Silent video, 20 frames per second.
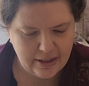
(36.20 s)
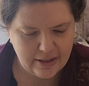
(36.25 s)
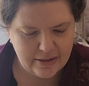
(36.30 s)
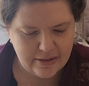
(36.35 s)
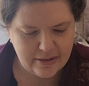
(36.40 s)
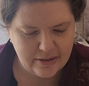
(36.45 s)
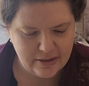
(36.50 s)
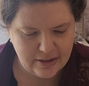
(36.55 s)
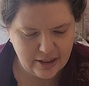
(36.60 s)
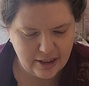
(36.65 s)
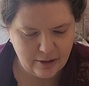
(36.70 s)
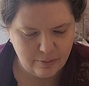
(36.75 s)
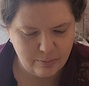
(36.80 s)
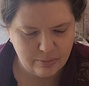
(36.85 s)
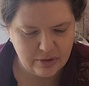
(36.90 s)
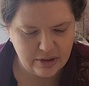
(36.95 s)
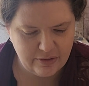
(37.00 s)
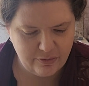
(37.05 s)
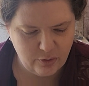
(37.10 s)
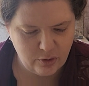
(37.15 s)

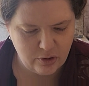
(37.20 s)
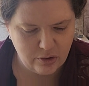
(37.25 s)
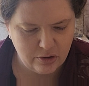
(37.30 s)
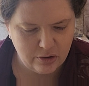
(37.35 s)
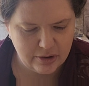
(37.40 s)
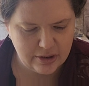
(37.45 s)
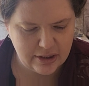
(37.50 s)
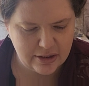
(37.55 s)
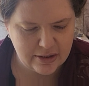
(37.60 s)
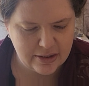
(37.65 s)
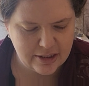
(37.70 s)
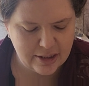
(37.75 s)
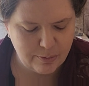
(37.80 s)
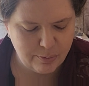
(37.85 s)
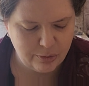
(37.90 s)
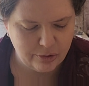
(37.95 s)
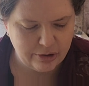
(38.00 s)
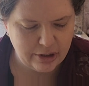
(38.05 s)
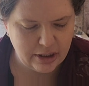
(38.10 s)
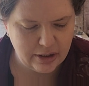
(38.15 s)
Steep, difficult, and
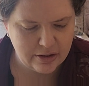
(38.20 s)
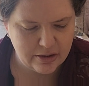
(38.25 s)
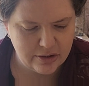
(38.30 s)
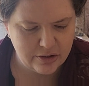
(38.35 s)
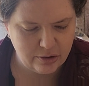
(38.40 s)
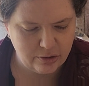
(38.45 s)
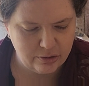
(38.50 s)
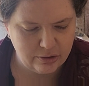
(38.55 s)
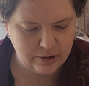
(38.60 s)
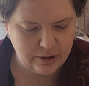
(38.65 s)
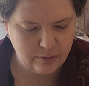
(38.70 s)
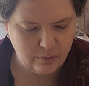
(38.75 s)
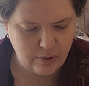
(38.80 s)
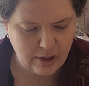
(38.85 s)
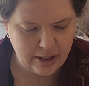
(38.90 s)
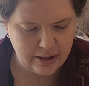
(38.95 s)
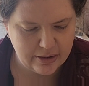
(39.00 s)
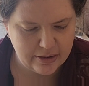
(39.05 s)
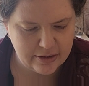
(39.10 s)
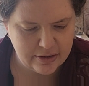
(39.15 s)
slippery it certainly
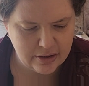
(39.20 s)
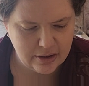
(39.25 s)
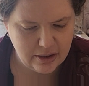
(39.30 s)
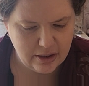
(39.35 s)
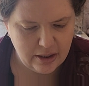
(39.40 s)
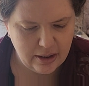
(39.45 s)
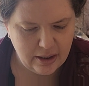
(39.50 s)
was,